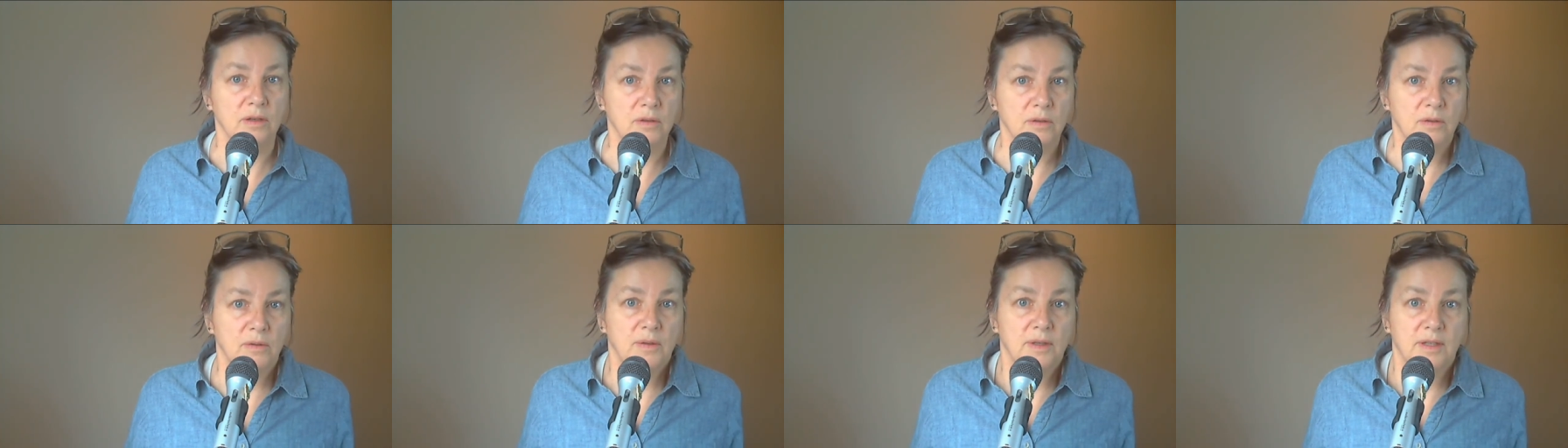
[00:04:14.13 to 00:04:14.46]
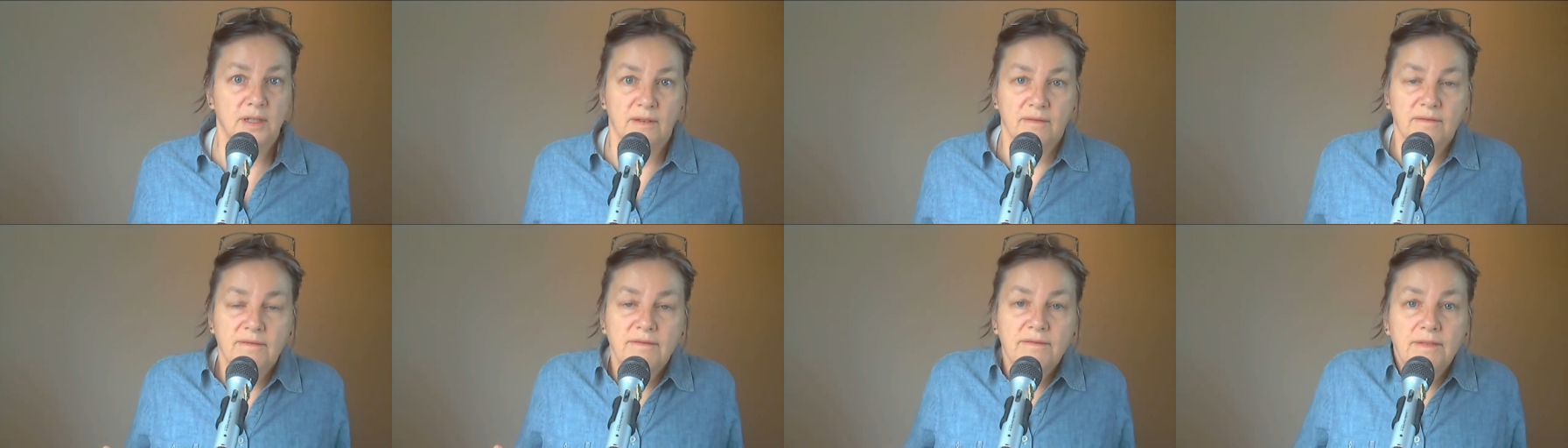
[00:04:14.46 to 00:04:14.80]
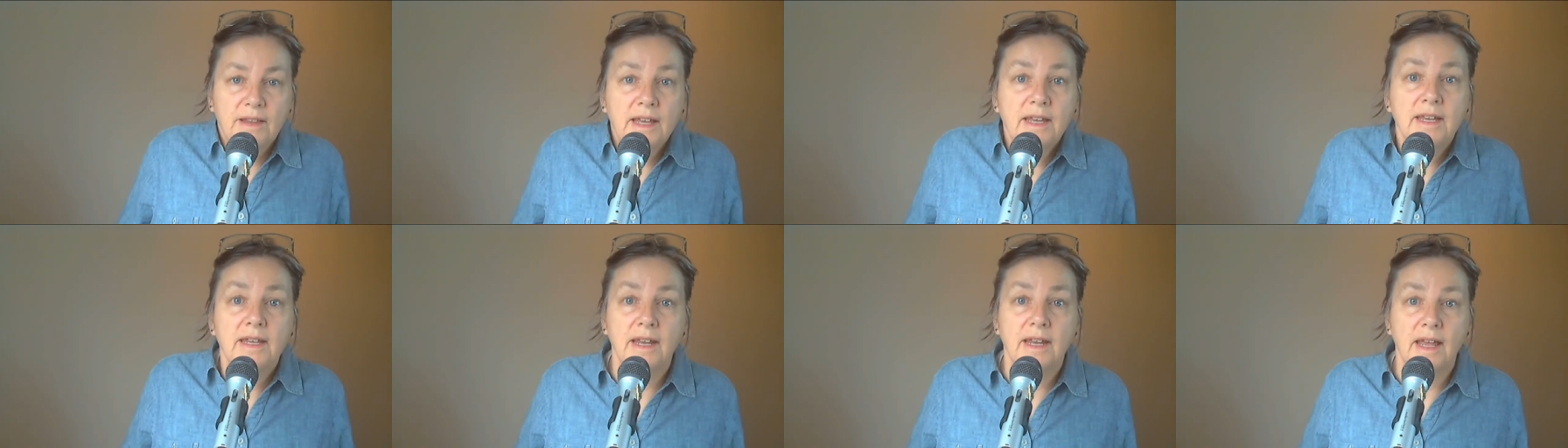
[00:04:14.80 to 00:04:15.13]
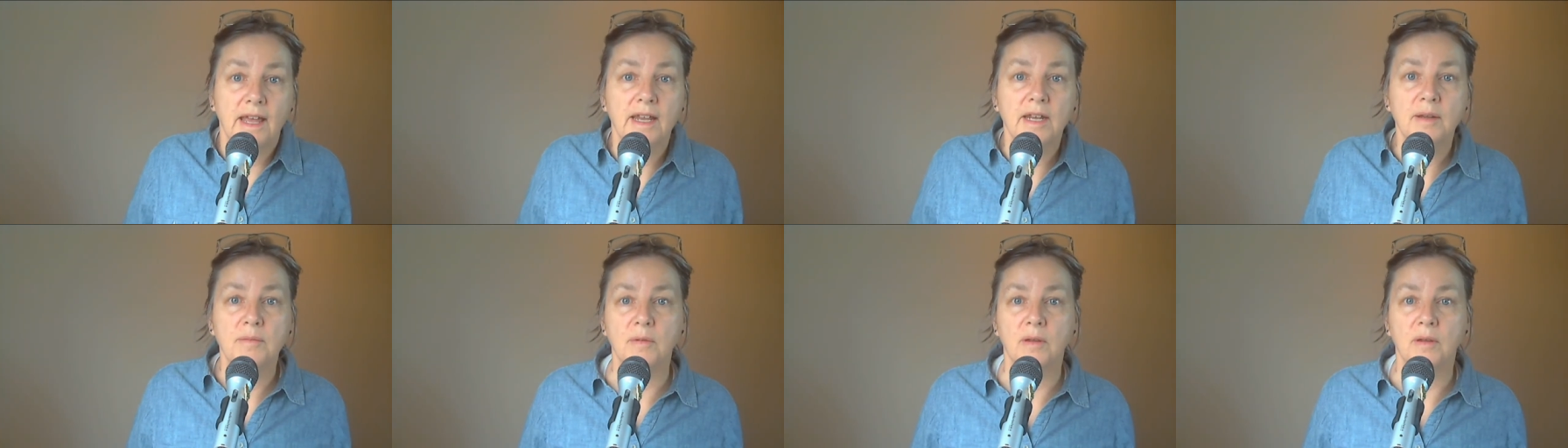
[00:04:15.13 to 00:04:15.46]
who is a flight
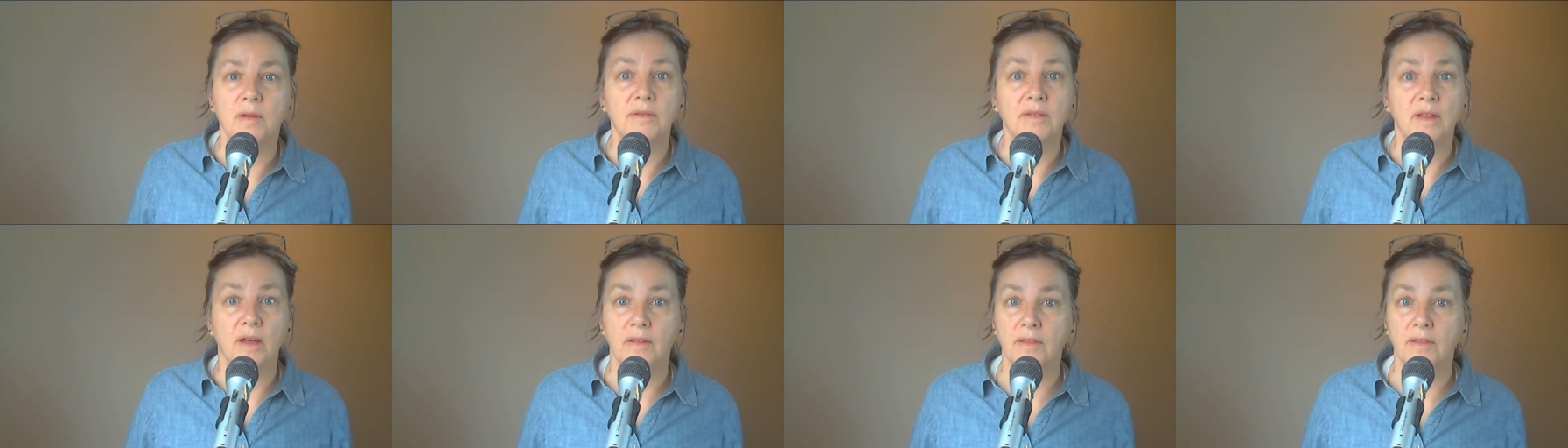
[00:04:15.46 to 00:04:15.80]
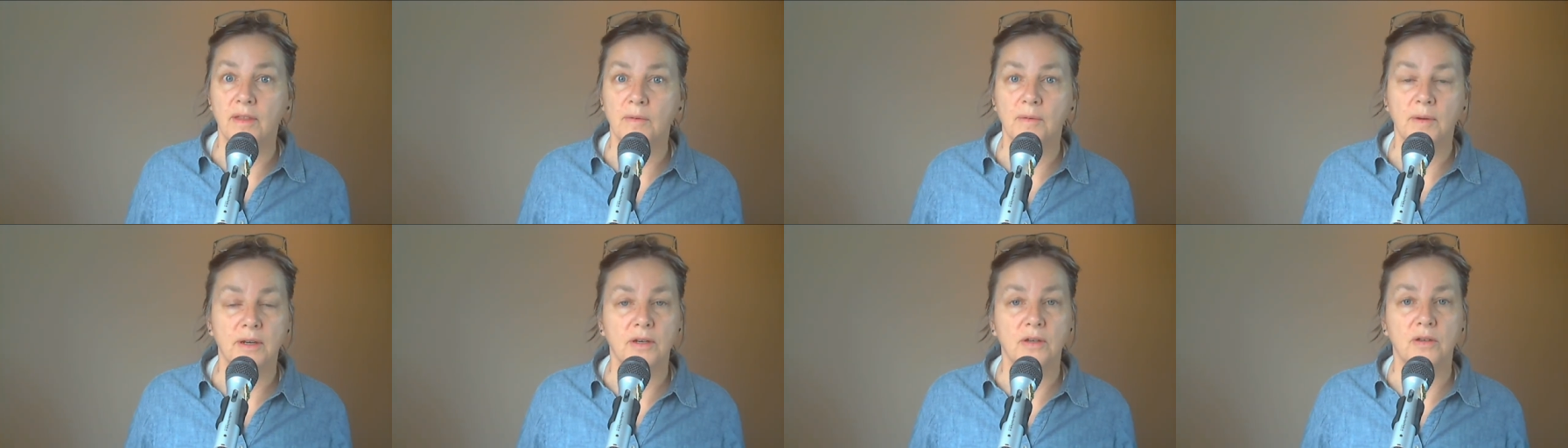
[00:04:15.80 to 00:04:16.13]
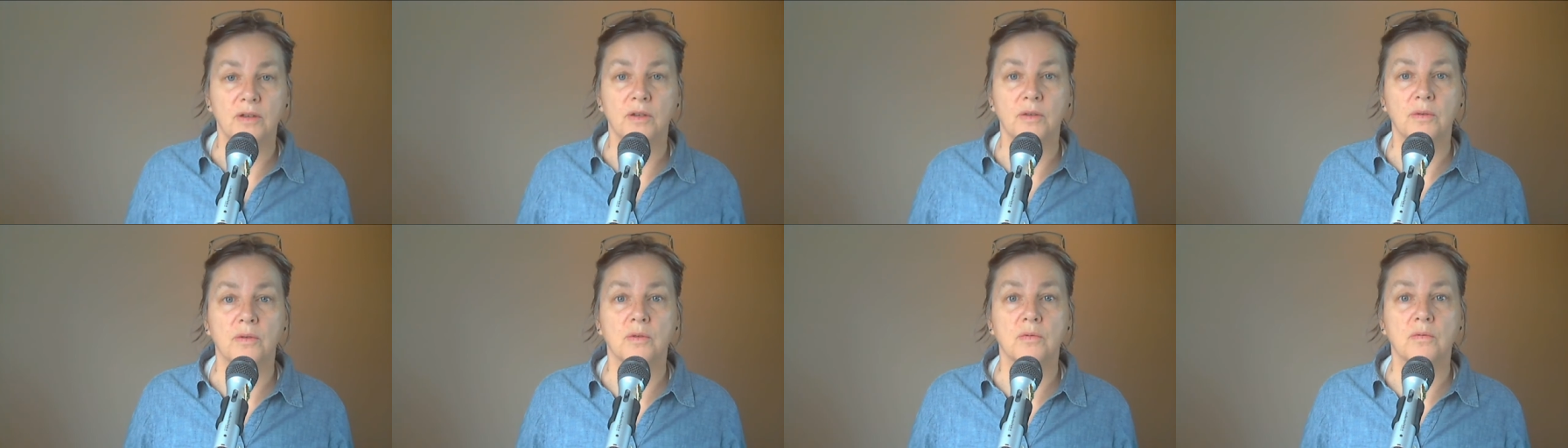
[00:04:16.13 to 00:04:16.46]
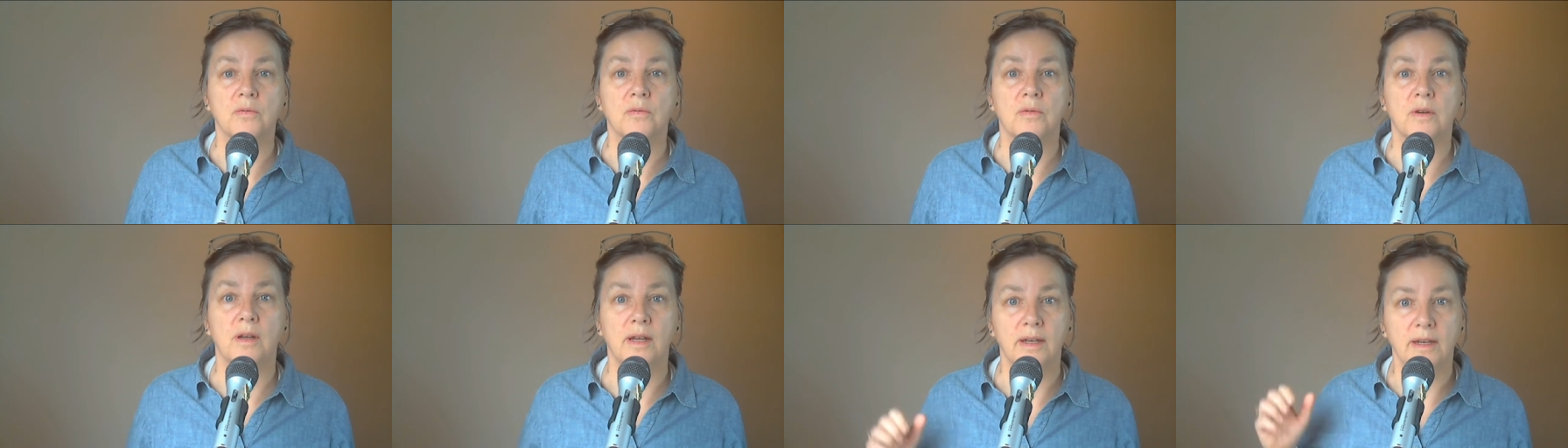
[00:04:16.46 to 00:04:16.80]
animal and all they want to do
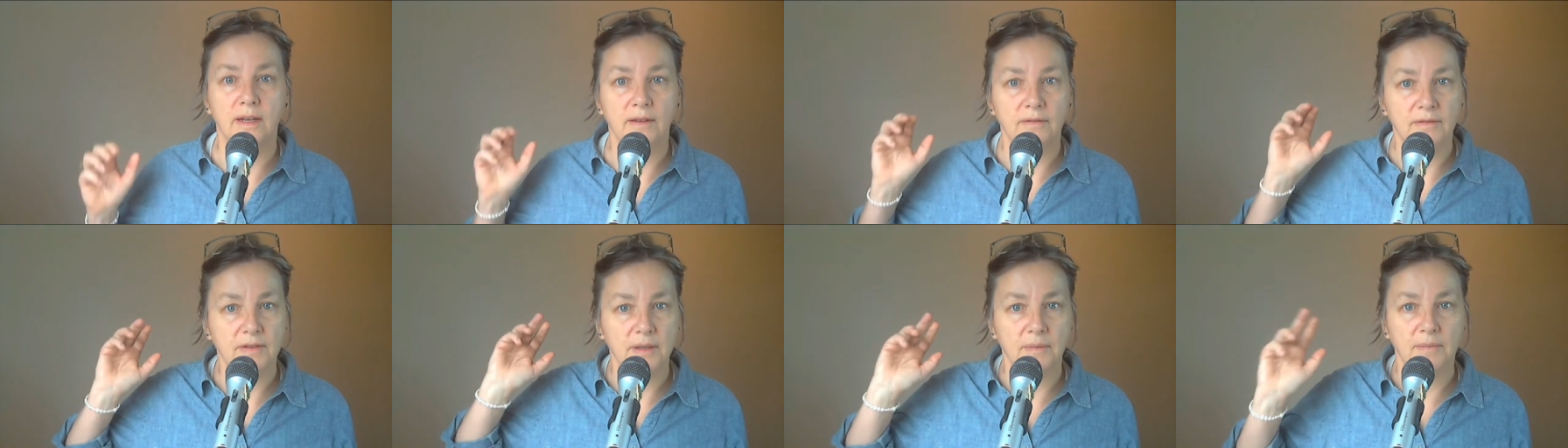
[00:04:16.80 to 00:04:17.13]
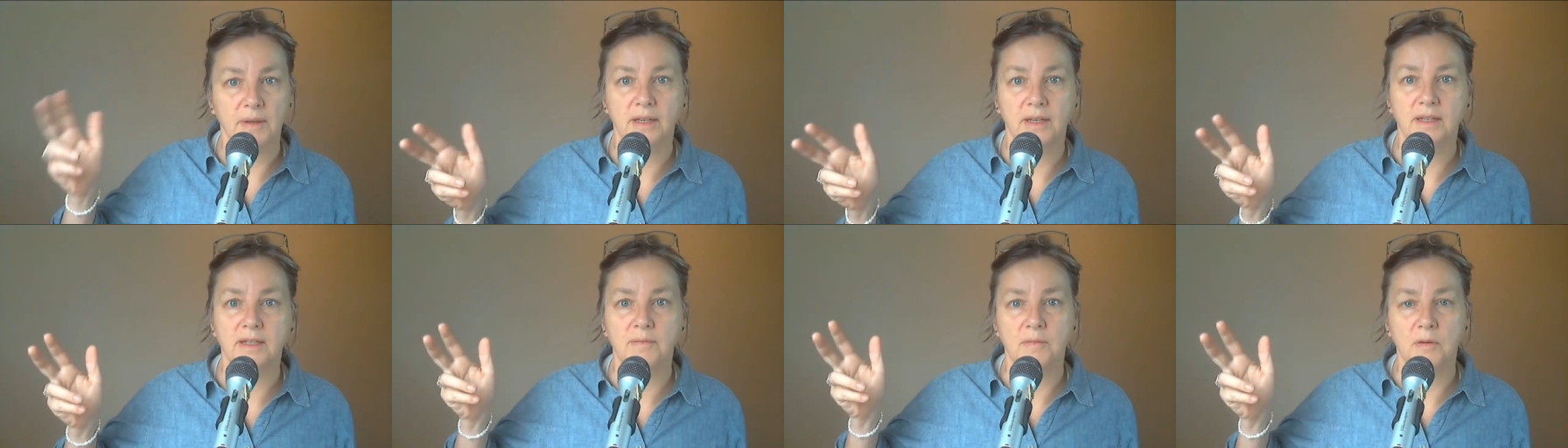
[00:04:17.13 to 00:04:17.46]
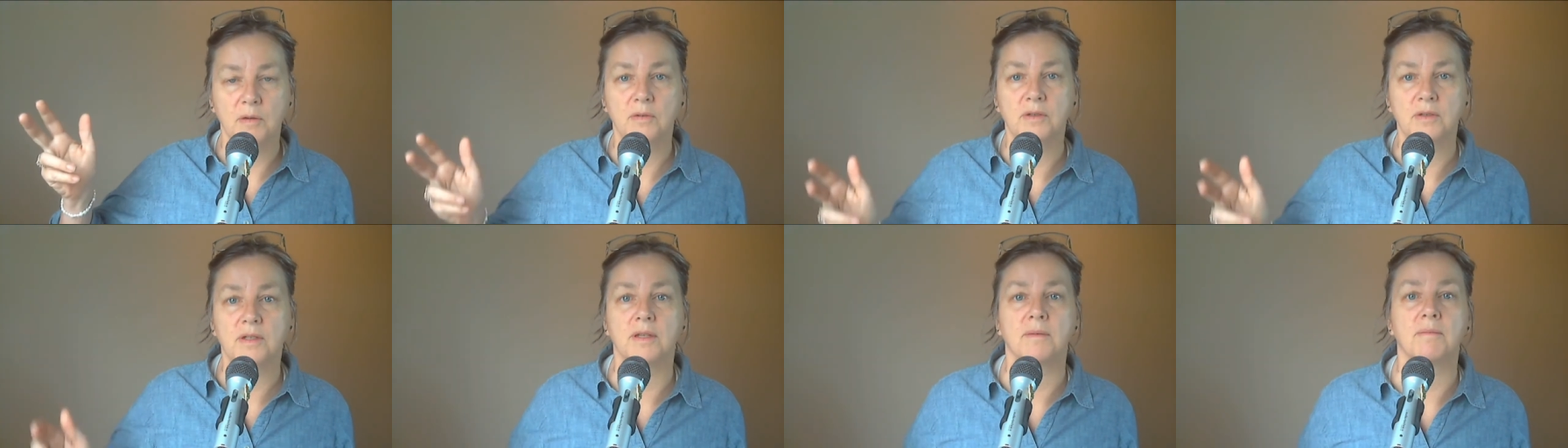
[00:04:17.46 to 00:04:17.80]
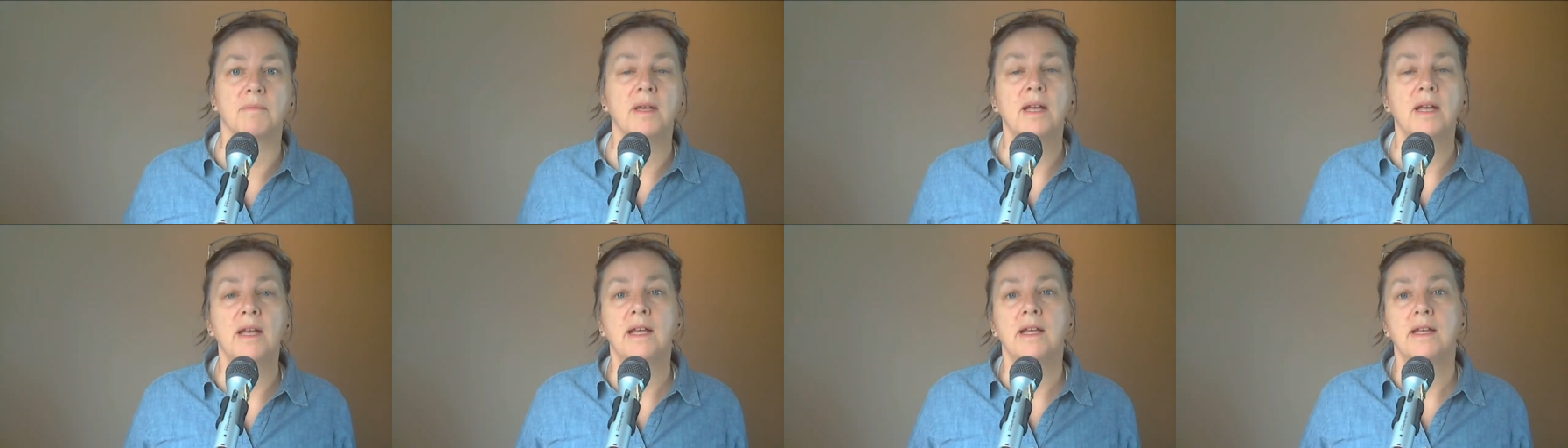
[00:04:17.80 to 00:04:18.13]
is run if something spooks them.